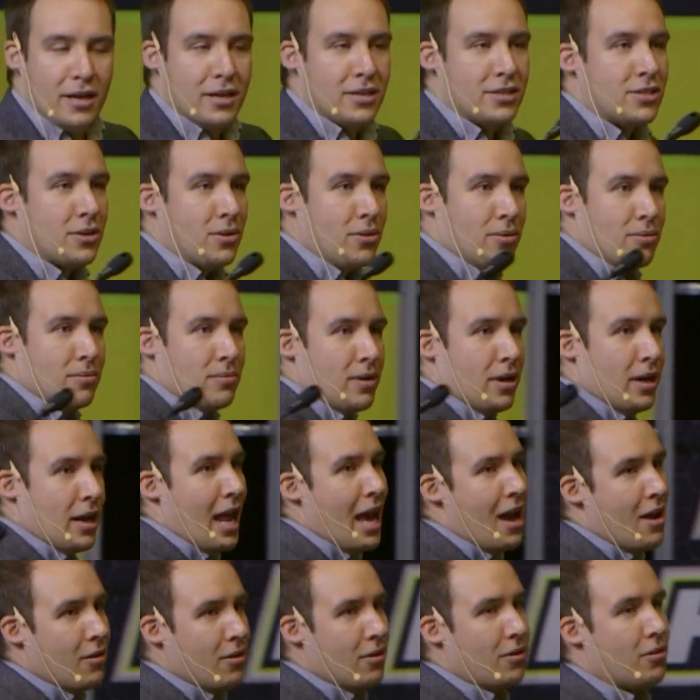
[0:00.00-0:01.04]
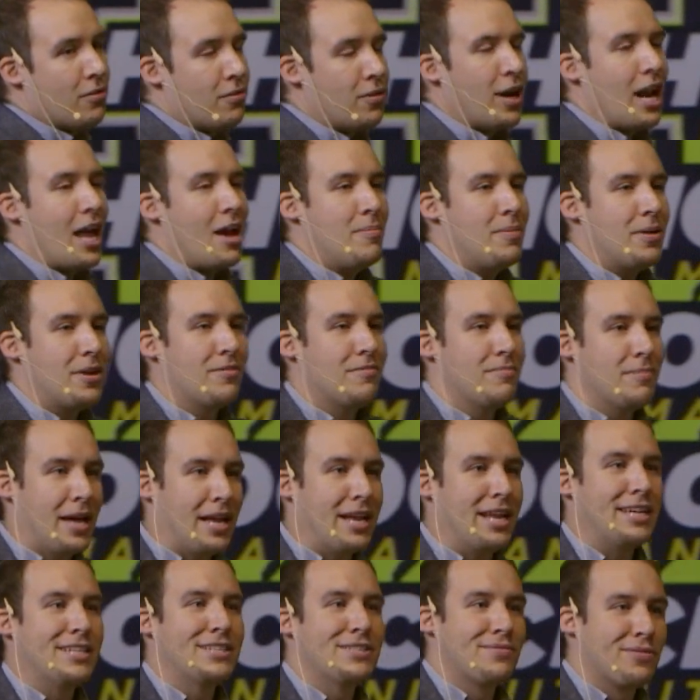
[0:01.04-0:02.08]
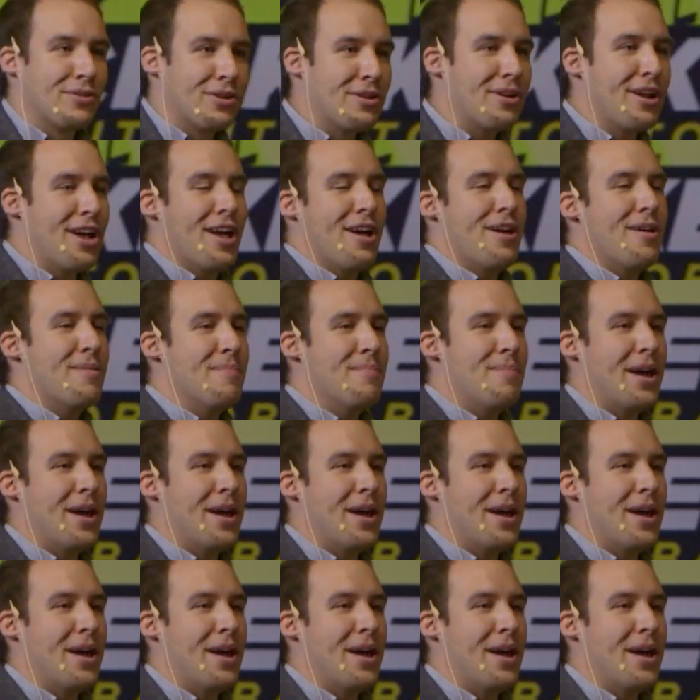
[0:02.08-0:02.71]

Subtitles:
So allow overlapping of mandates for